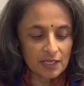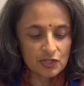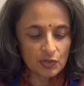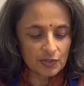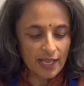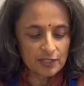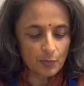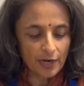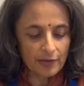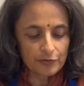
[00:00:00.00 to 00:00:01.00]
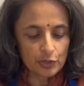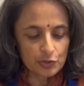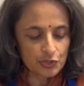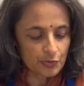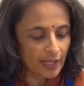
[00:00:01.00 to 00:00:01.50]
so that's what I've
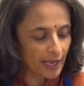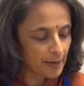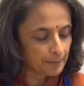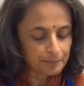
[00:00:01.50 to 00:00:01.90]
used today.